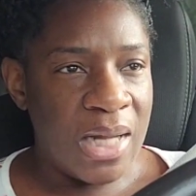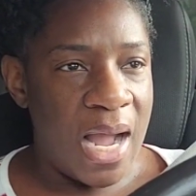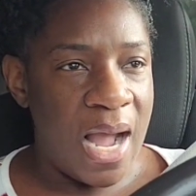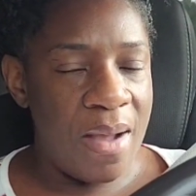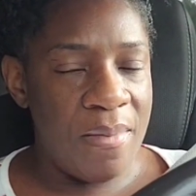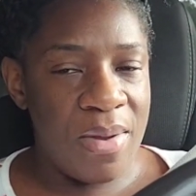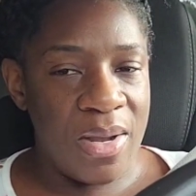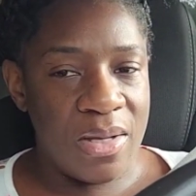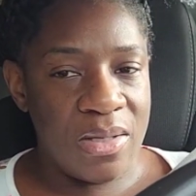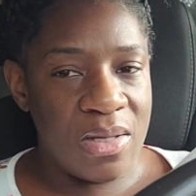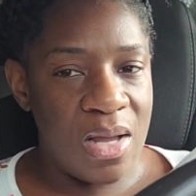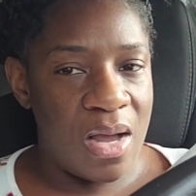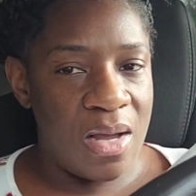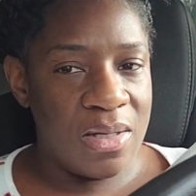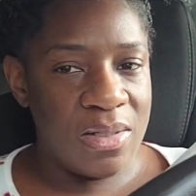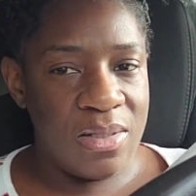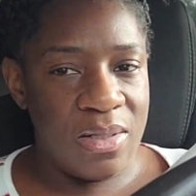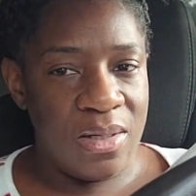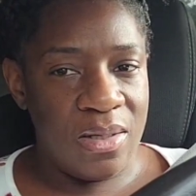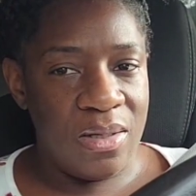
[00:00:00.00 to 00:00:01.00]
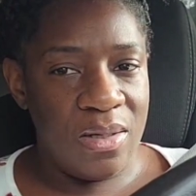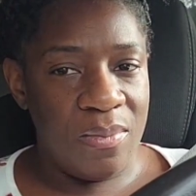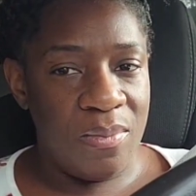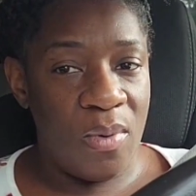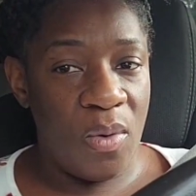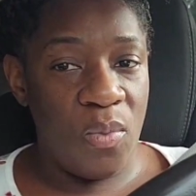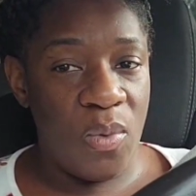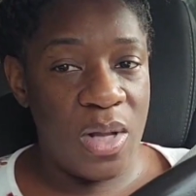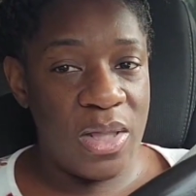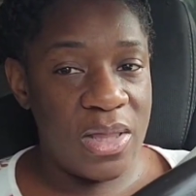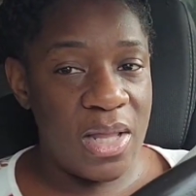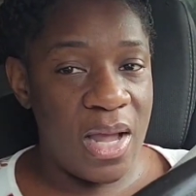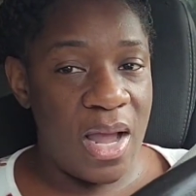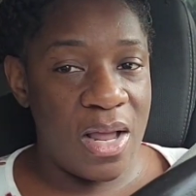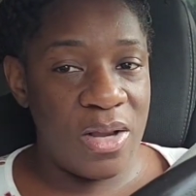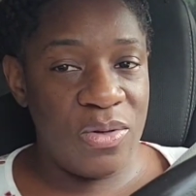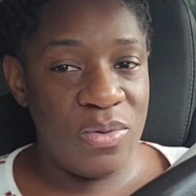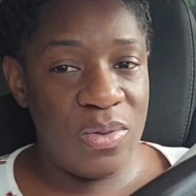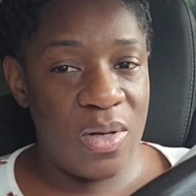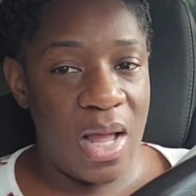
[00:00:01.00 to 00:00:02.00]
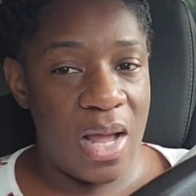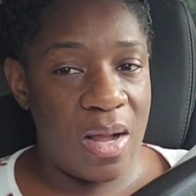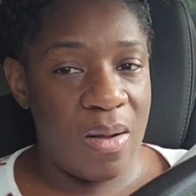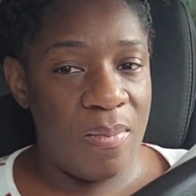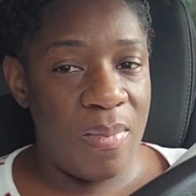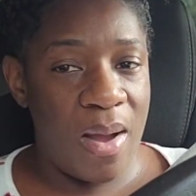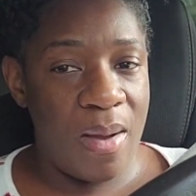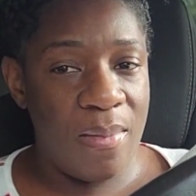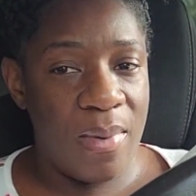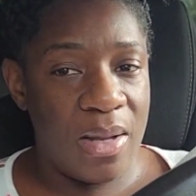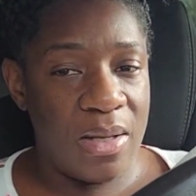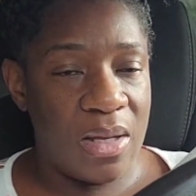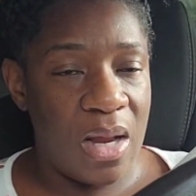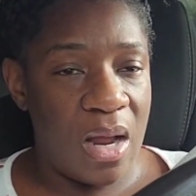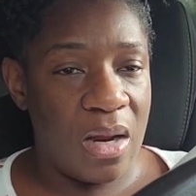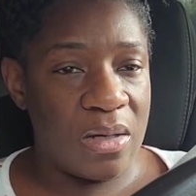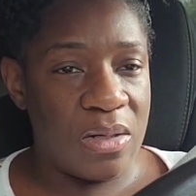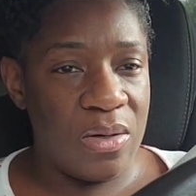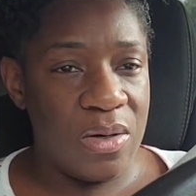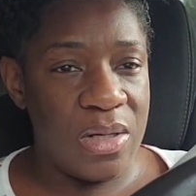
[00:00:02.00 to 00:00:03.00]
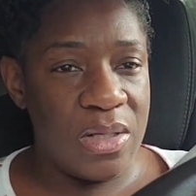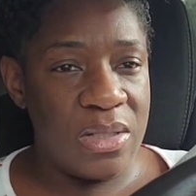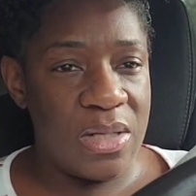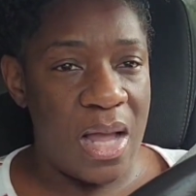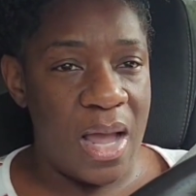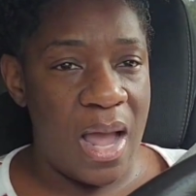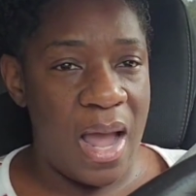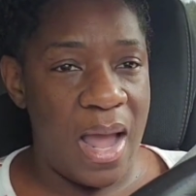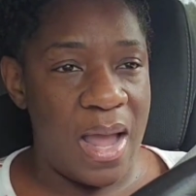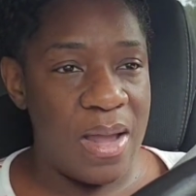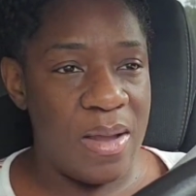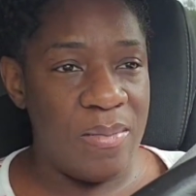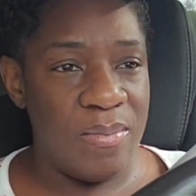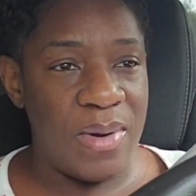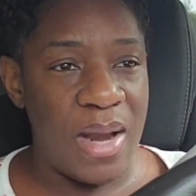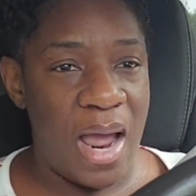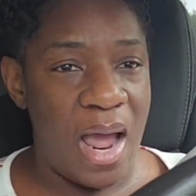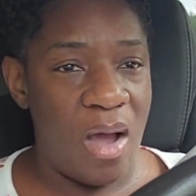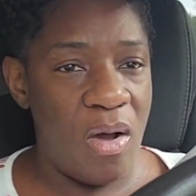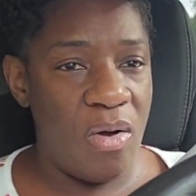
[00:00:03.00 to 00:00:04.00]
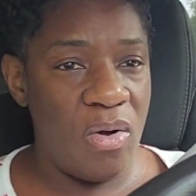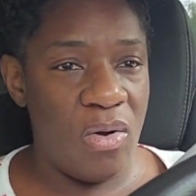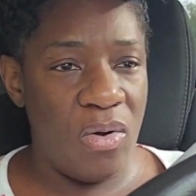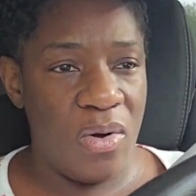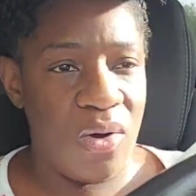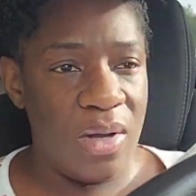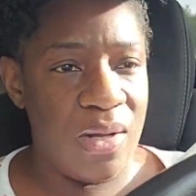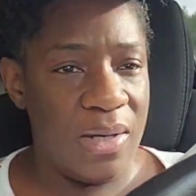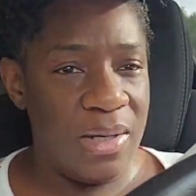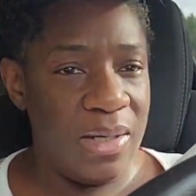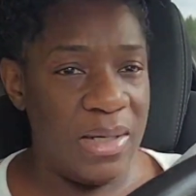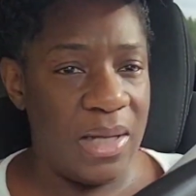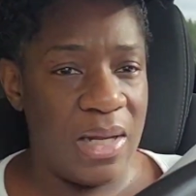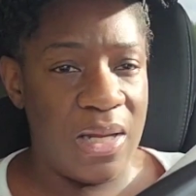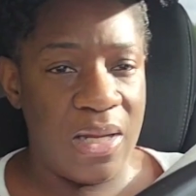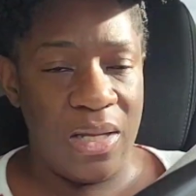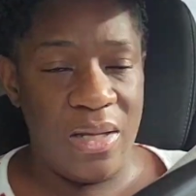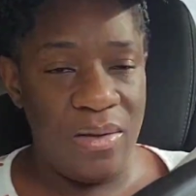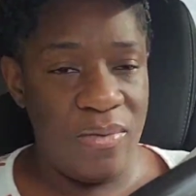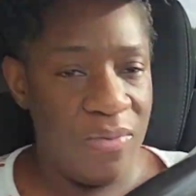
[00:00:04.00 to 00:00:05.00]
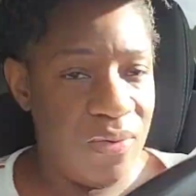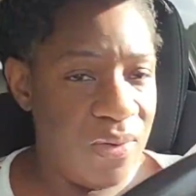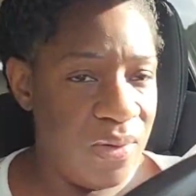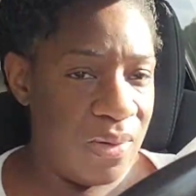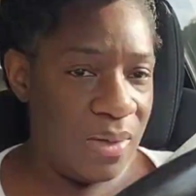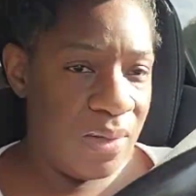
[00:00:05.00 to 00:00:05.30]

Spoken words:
I'm exhausted. But one thing I do like about my doctor is that I am now on leave.